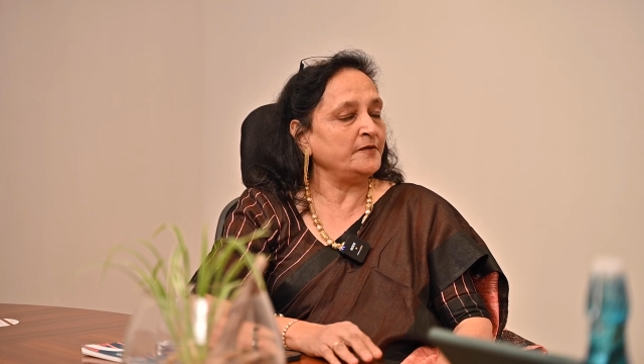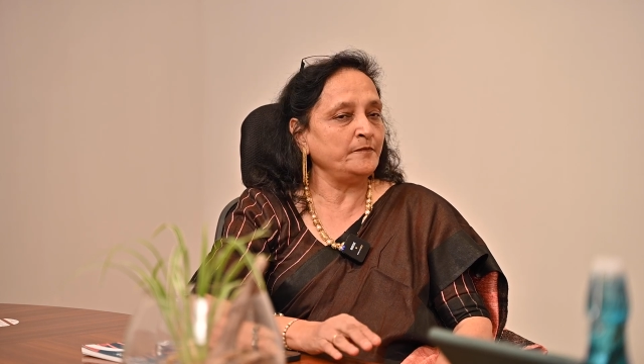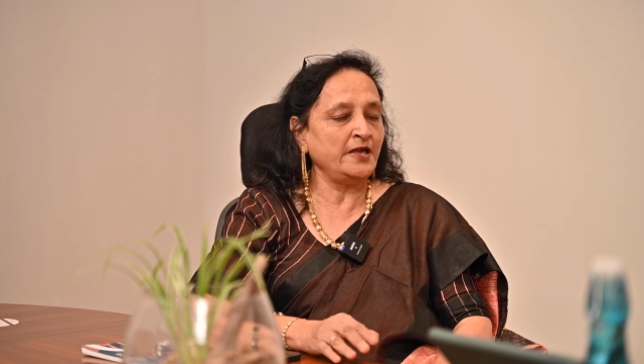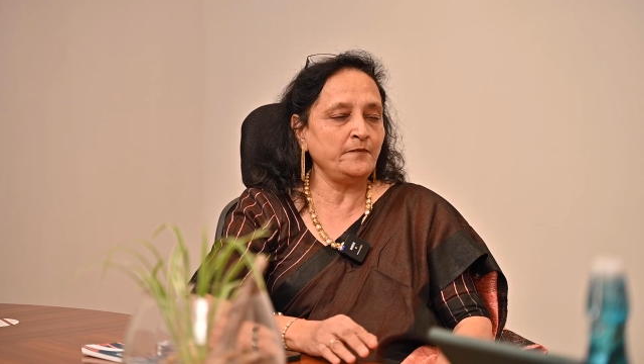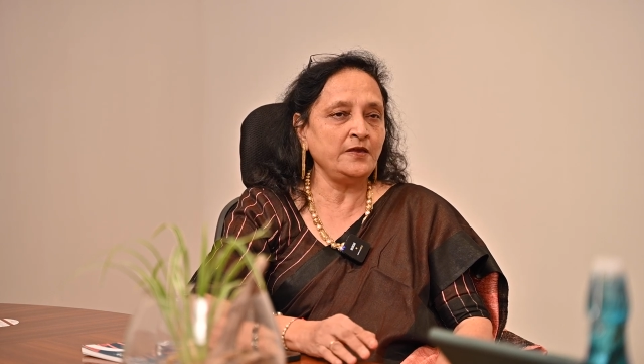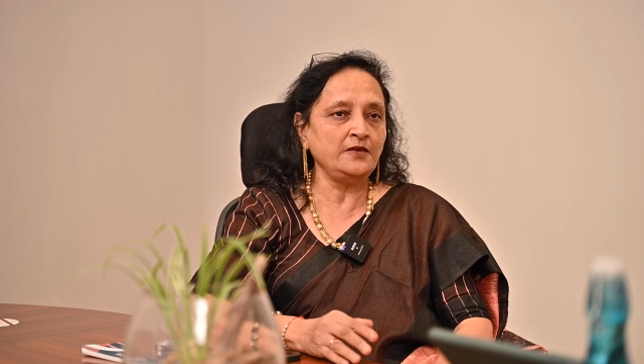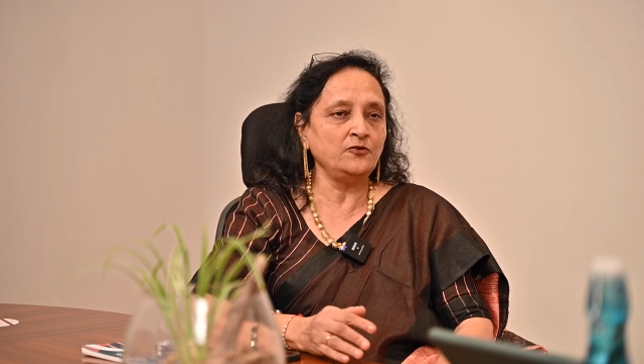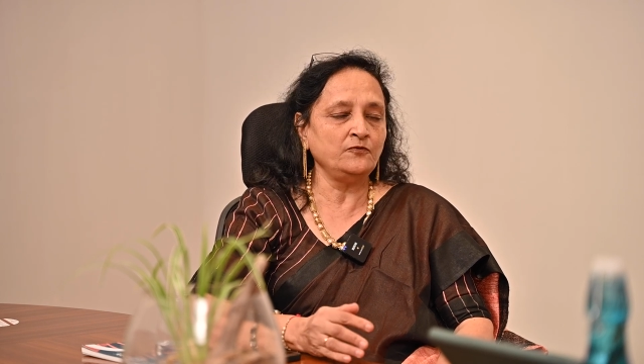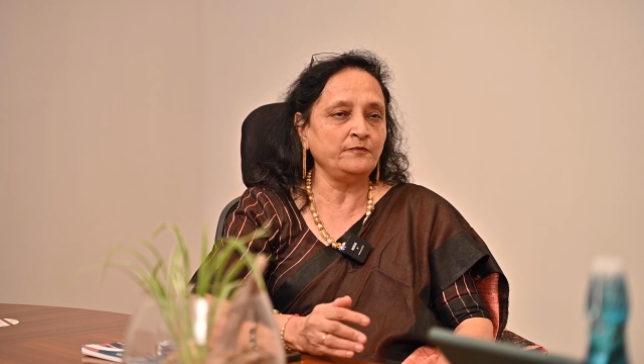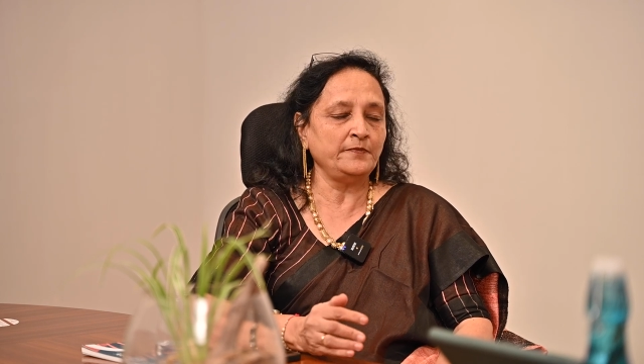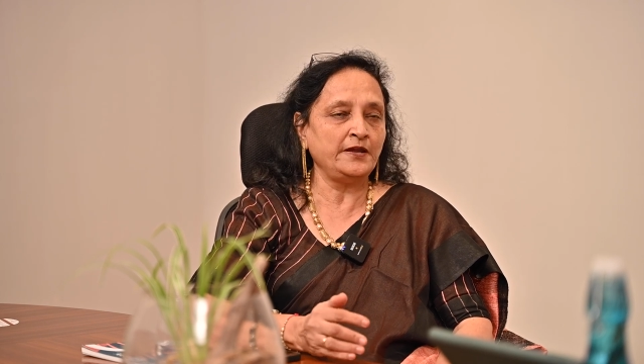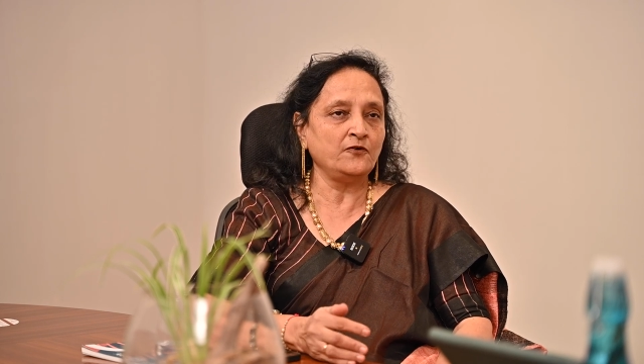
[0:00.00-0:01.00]
Maybe you
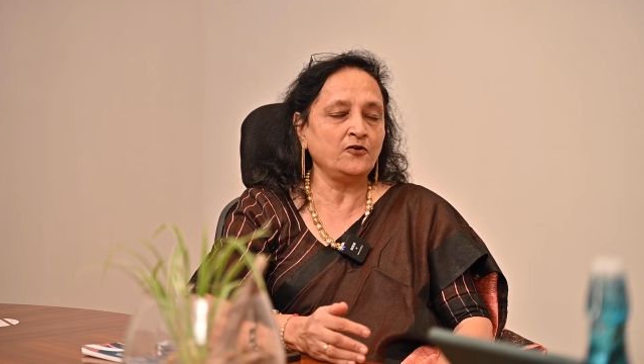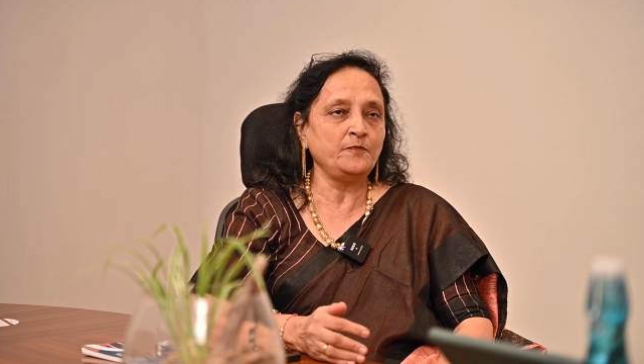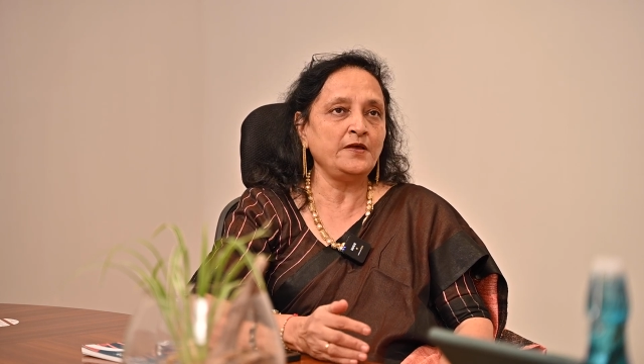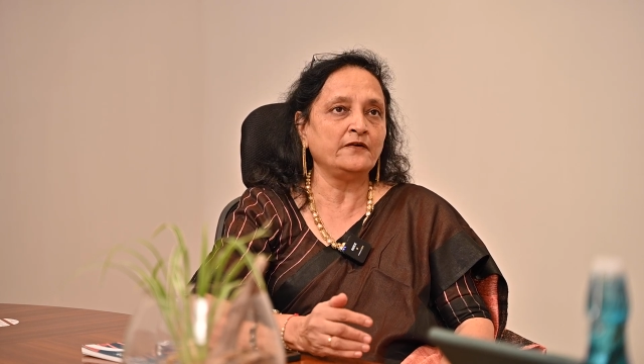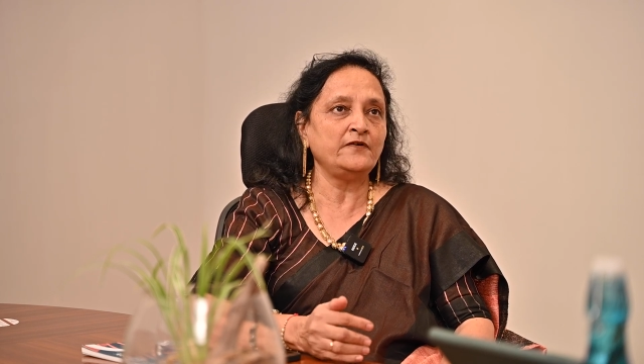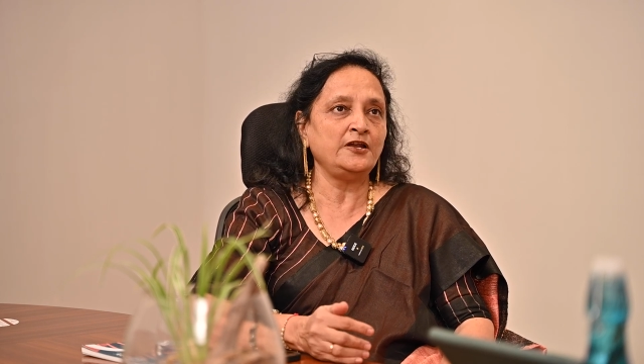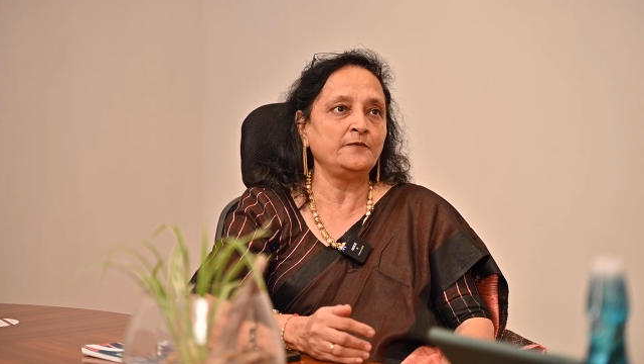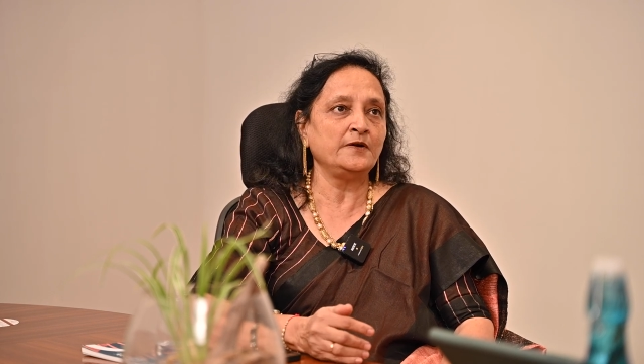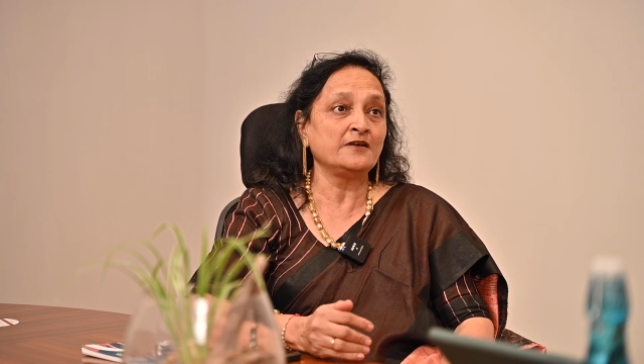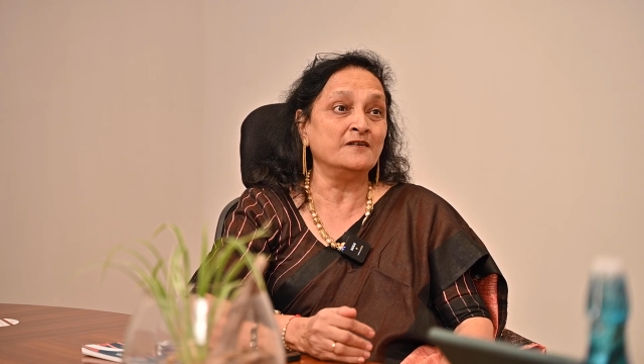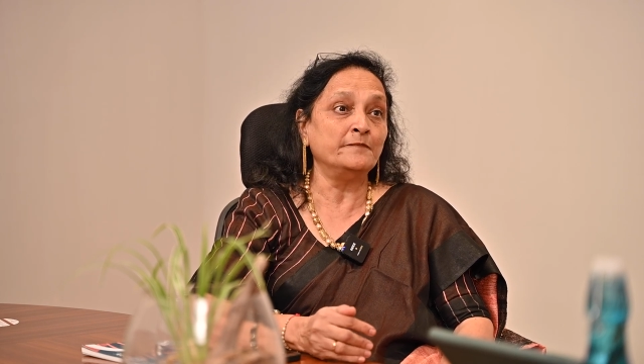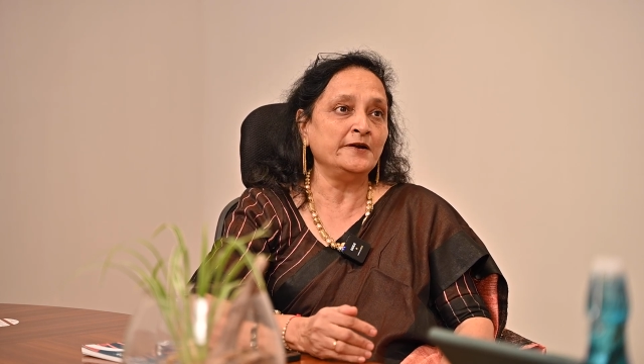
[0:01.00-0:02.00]
may not be available
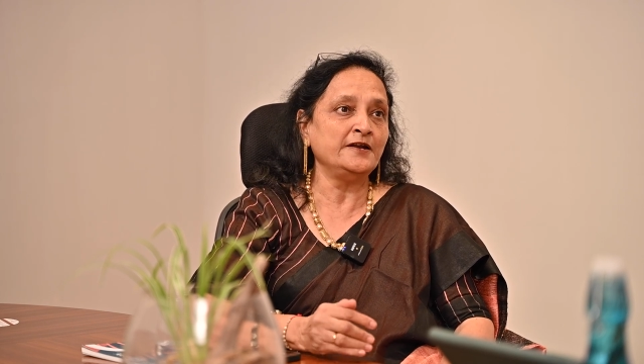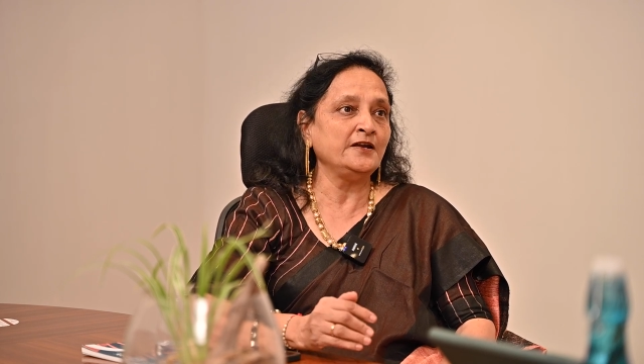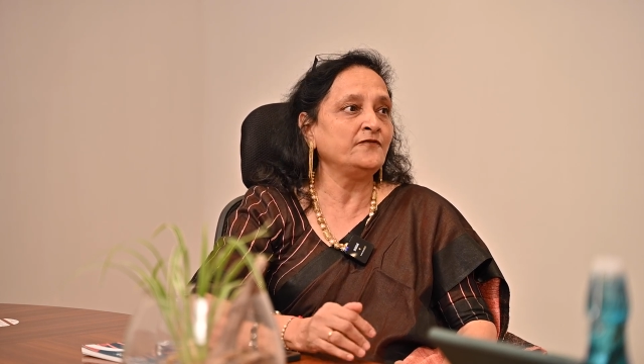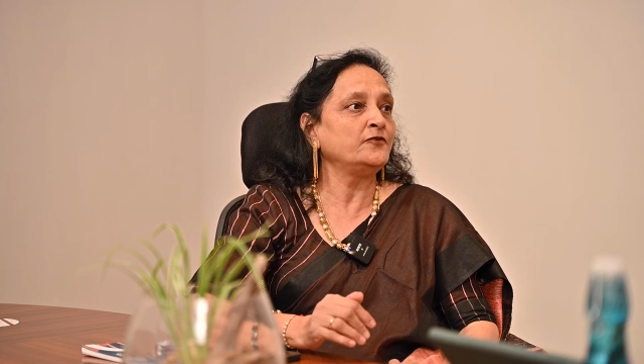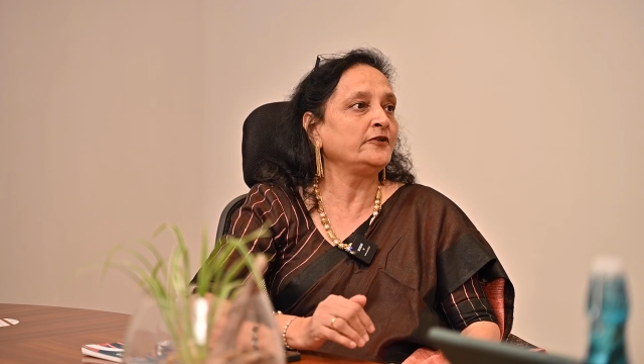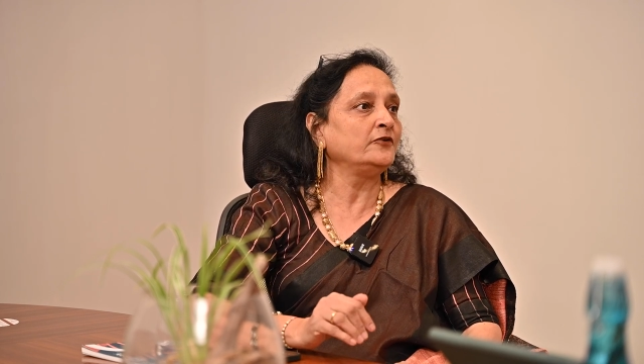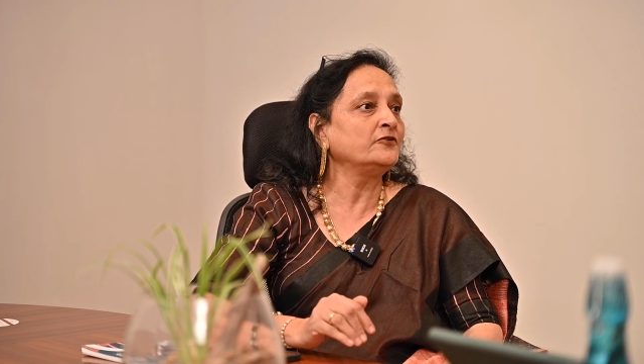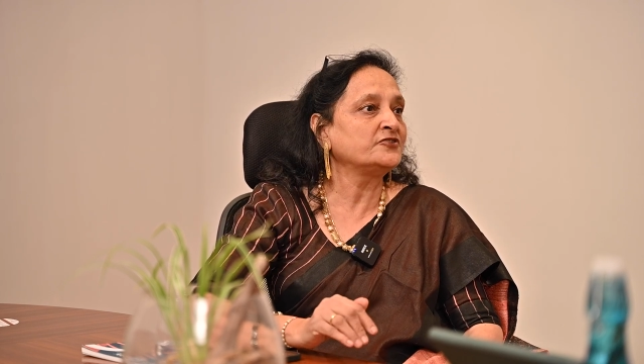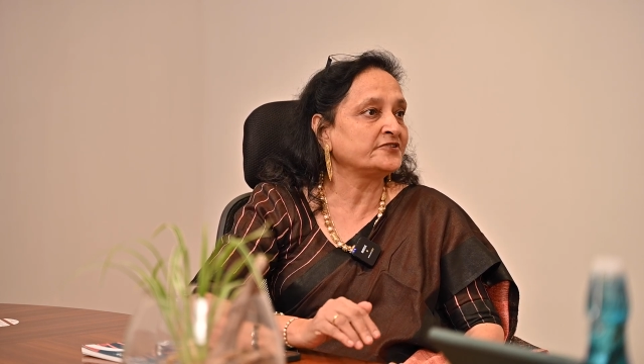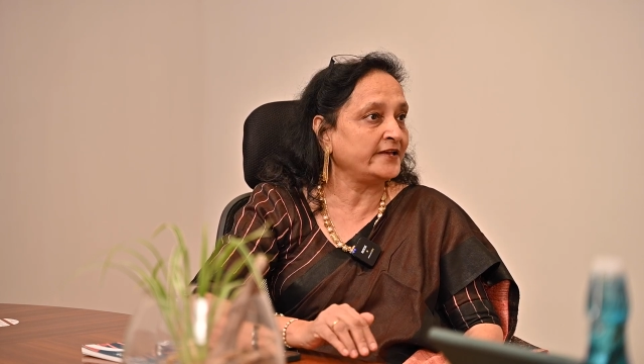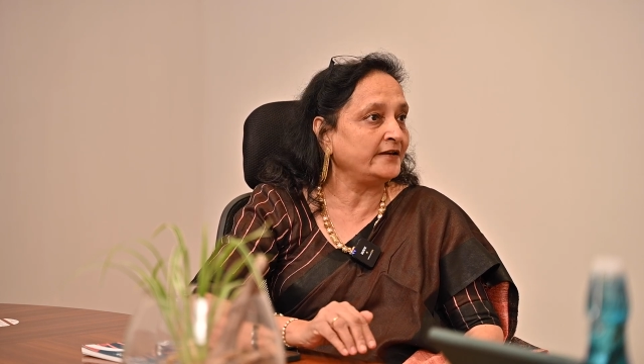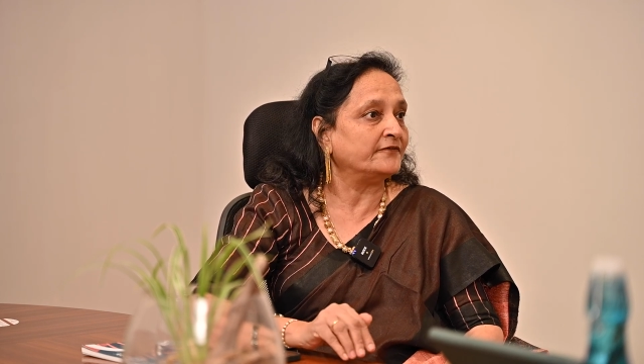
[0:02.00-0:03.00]
completely for
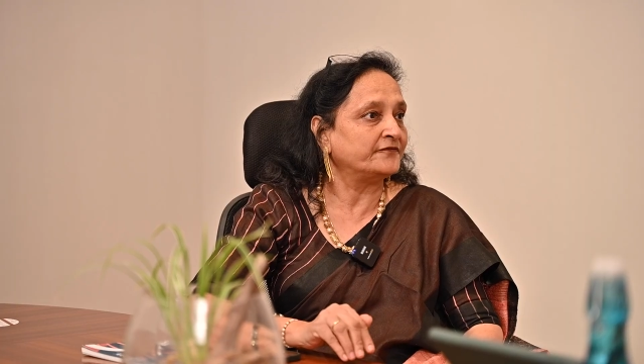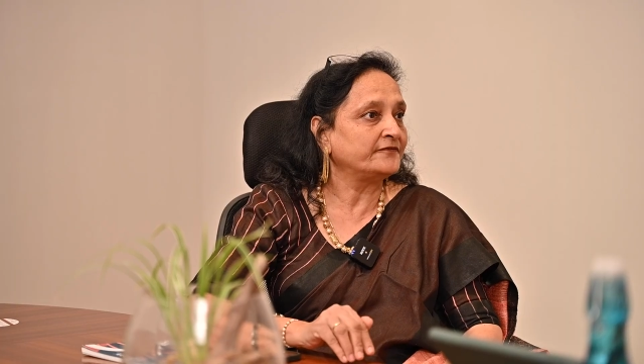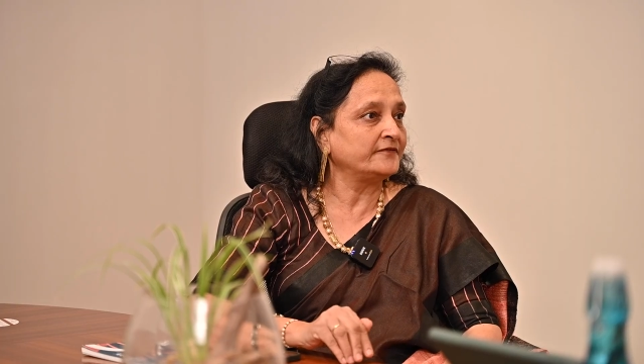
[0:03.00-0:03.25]
yourself,